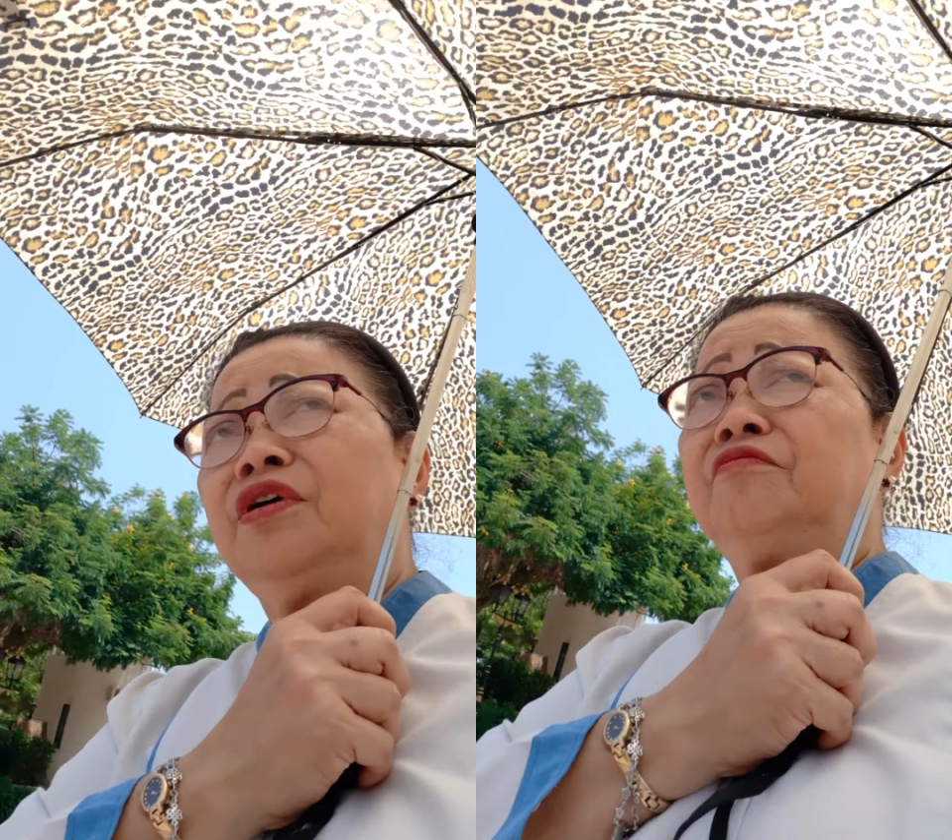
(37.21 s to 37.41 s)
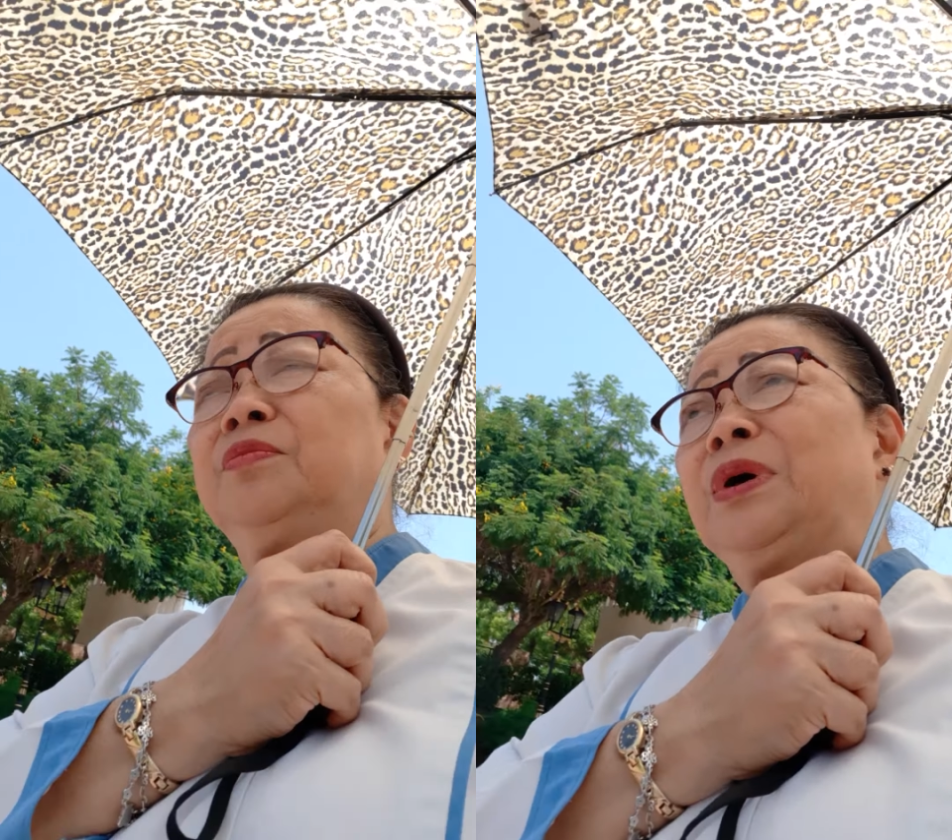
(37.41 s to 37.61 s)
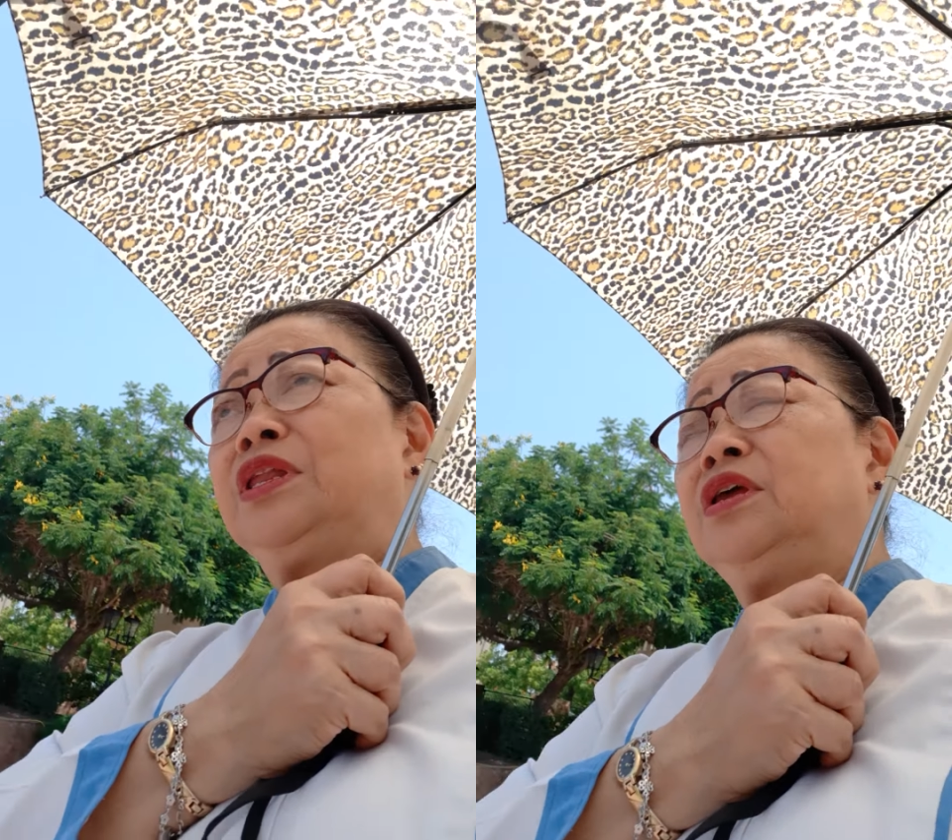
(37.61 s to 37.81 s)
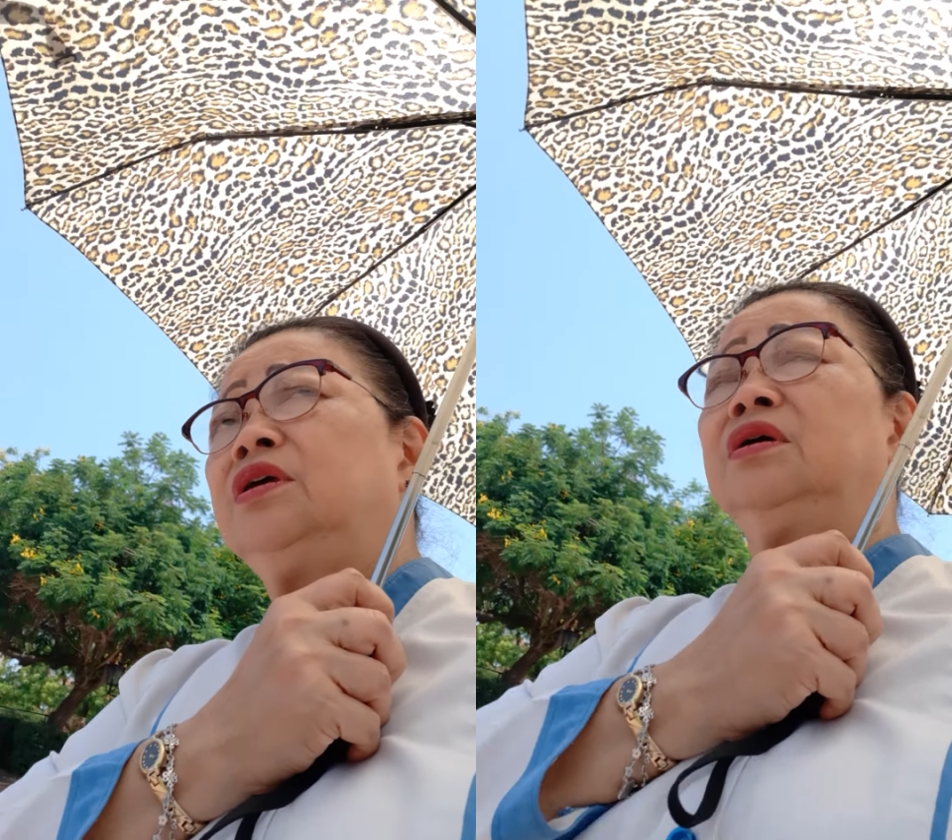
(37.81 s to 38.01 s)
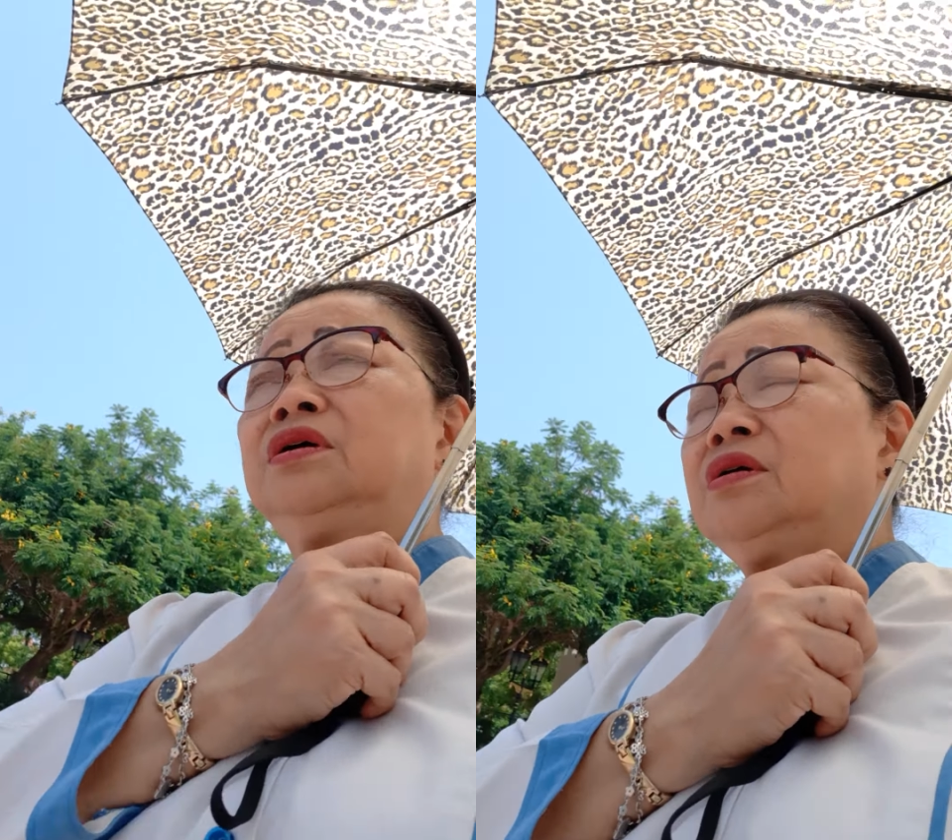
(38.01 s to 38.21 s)
everybody,
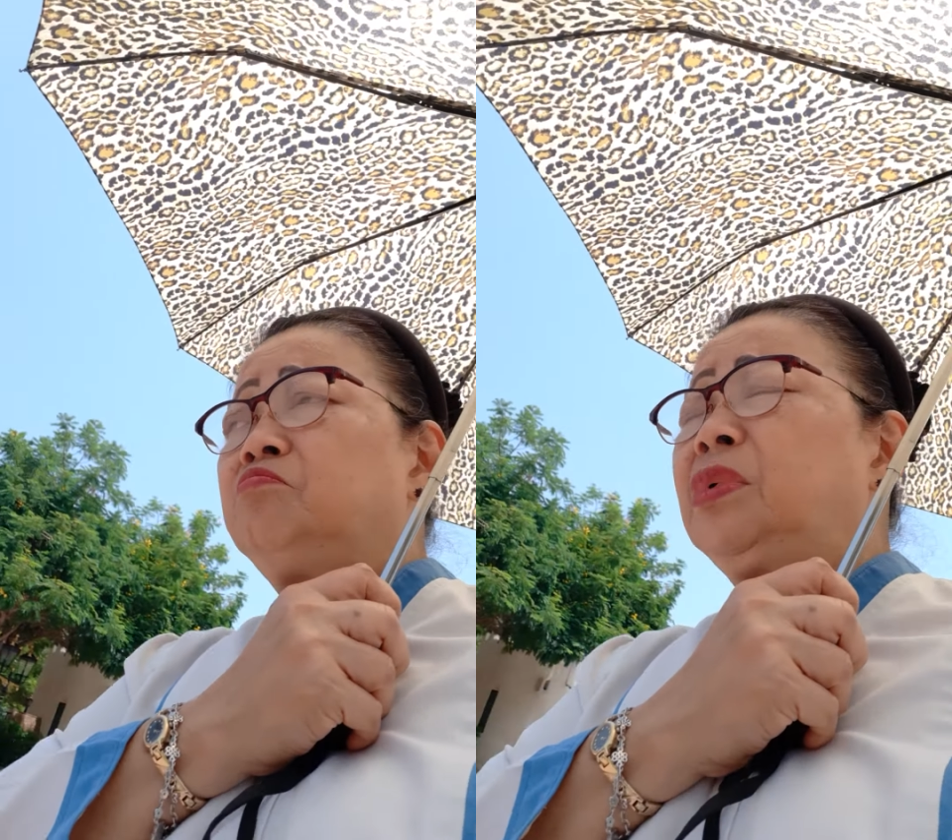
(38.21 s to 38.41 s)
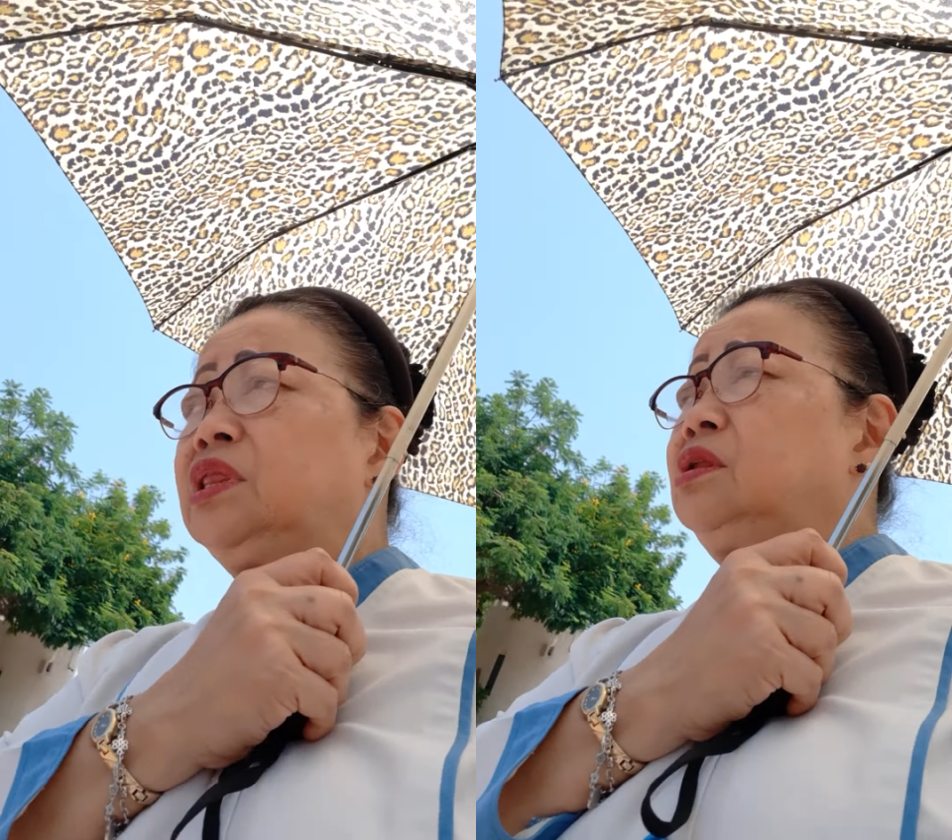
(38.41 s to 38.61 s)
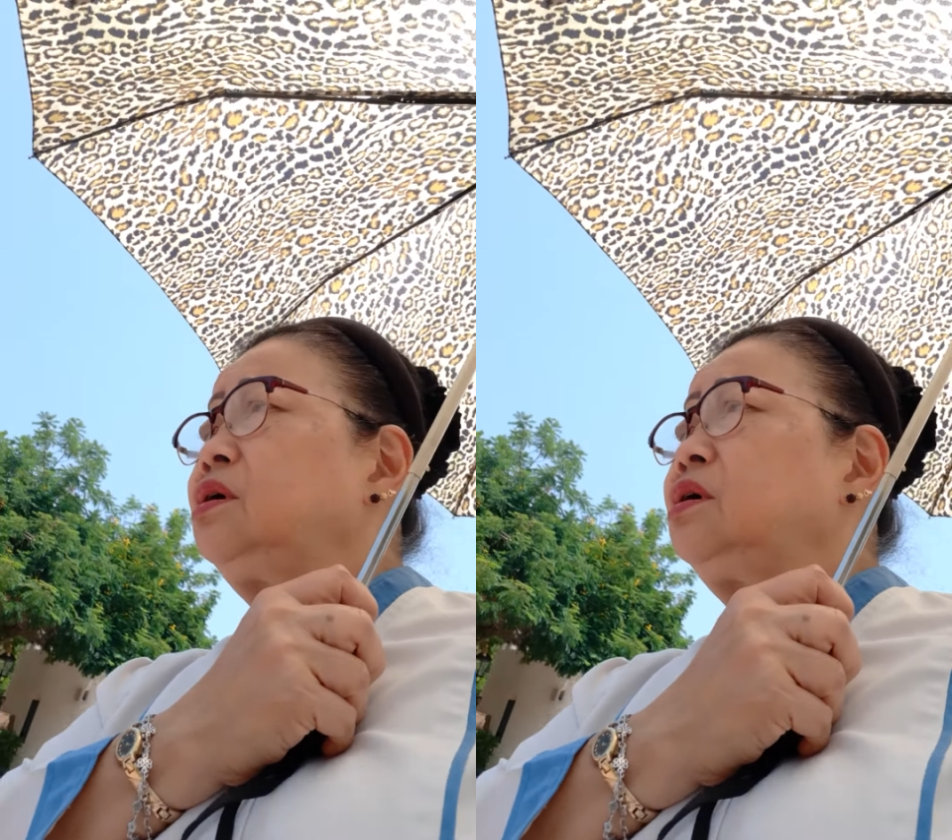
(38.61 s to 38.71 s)
but